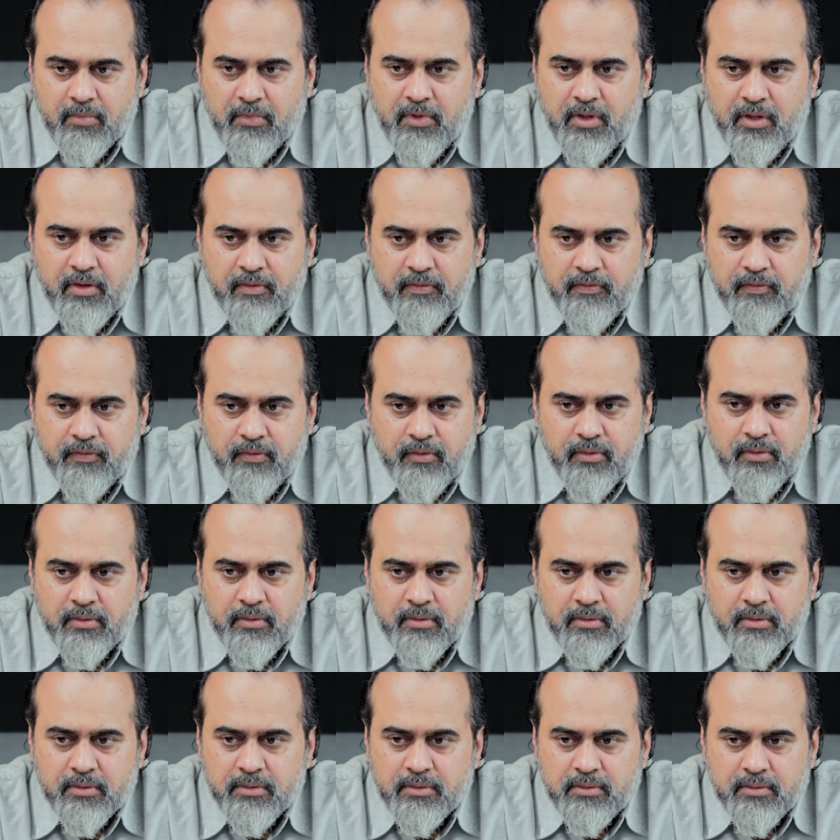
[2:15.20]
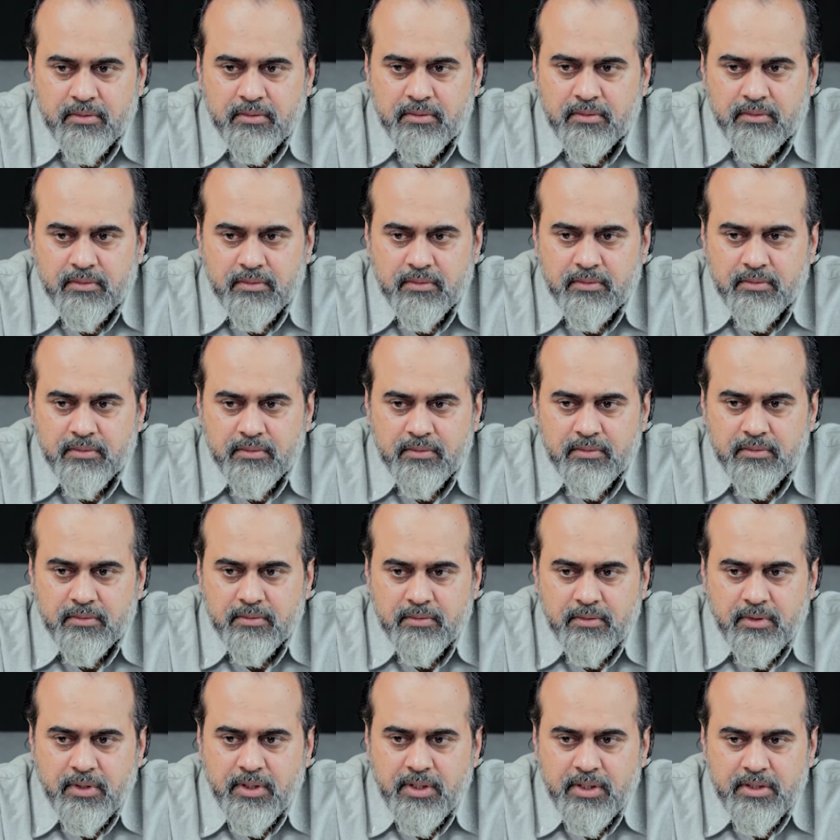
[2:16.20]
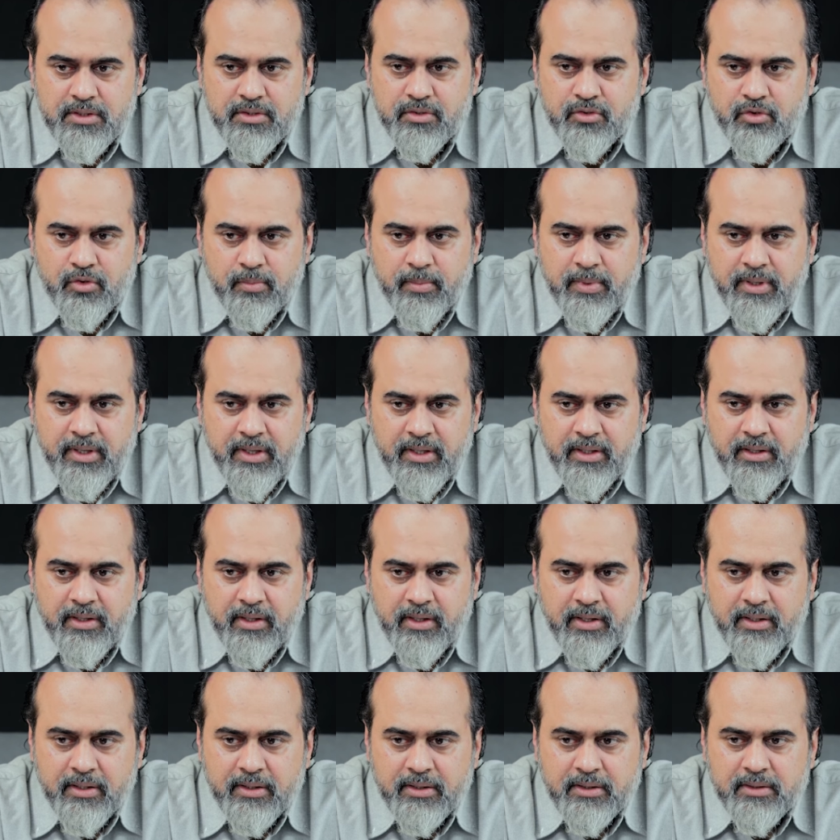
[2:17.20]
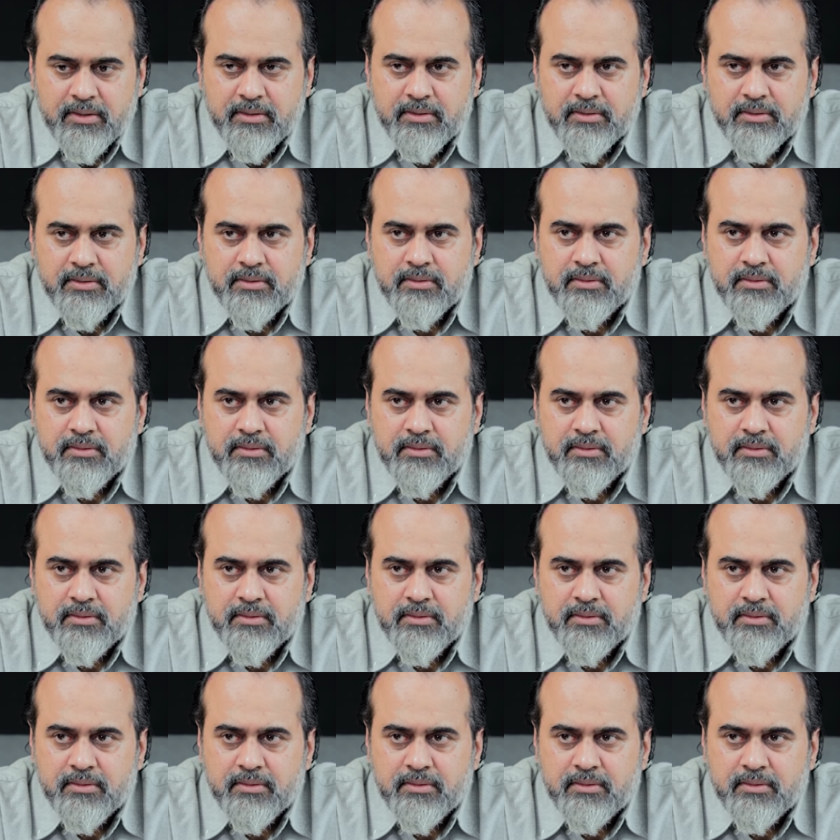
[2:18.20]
Therefore, there is nobody there